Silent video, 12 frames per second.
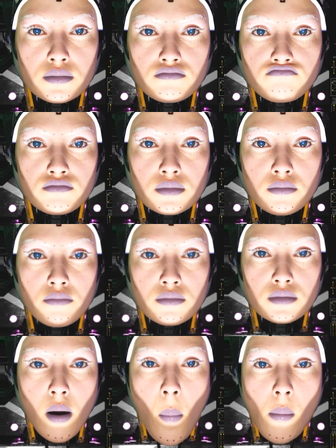production,
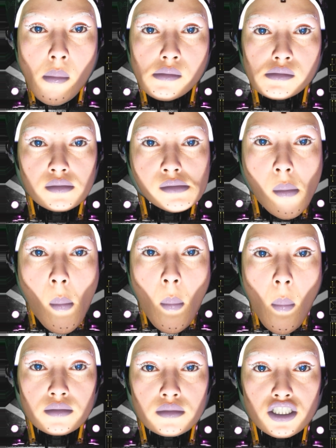I needed some
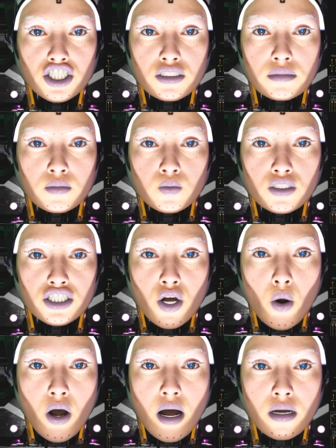serious hardware,
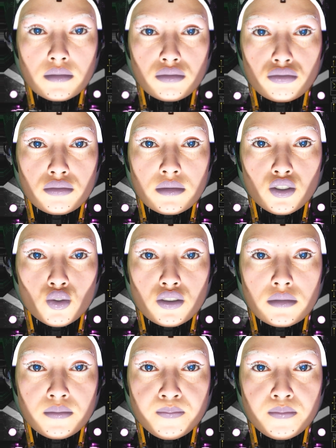which is why I spoke with